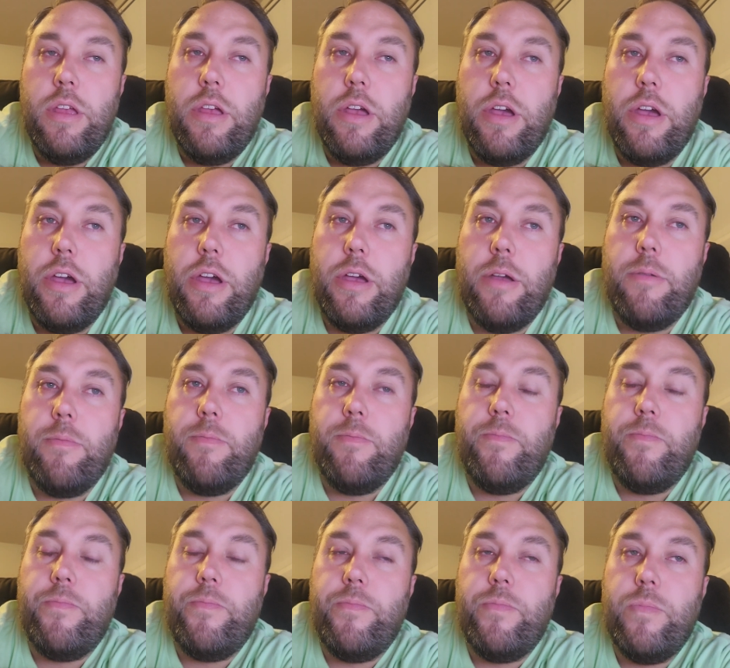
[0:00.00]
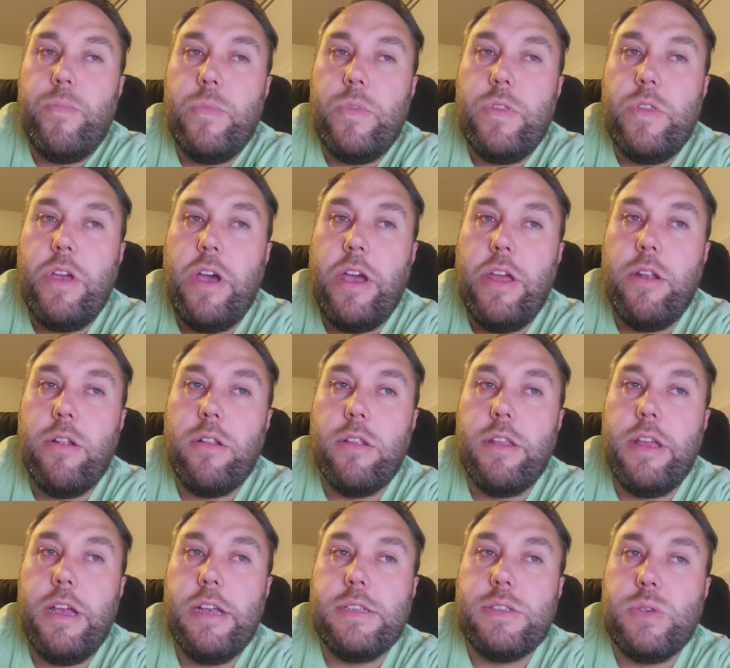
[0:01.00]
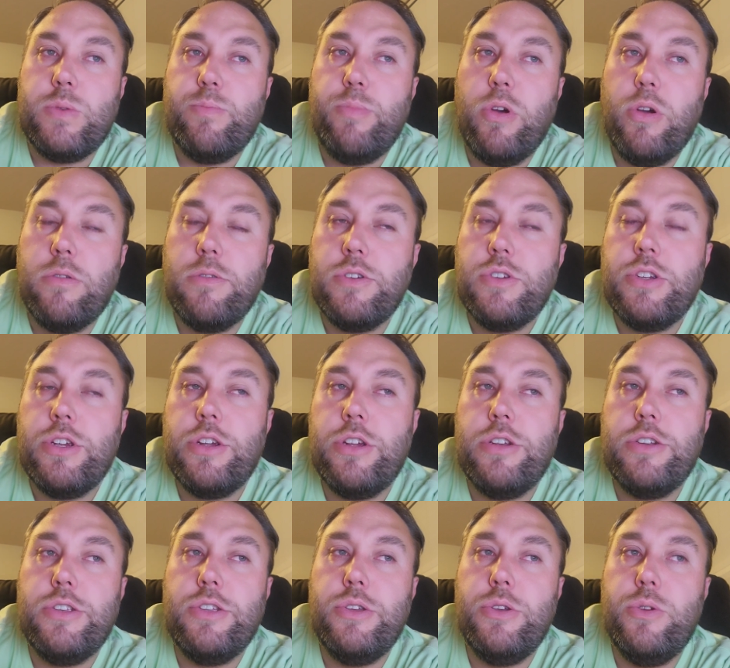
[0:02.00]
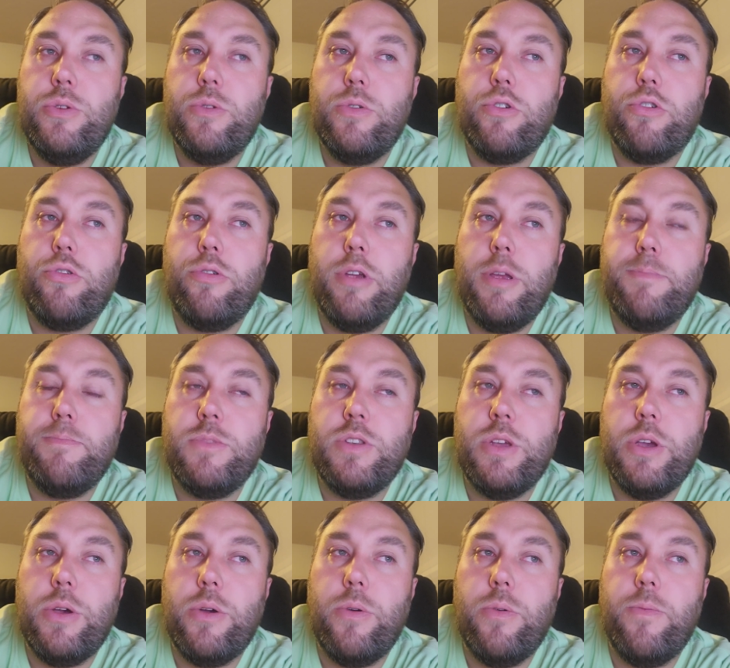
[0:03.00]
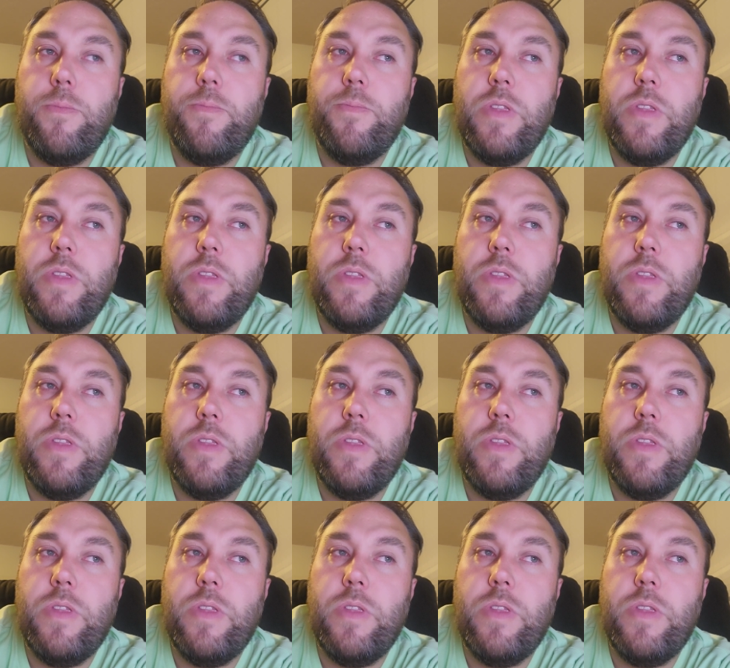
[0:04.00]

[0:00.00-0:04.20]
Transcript: um, titled Exposure to Crypto,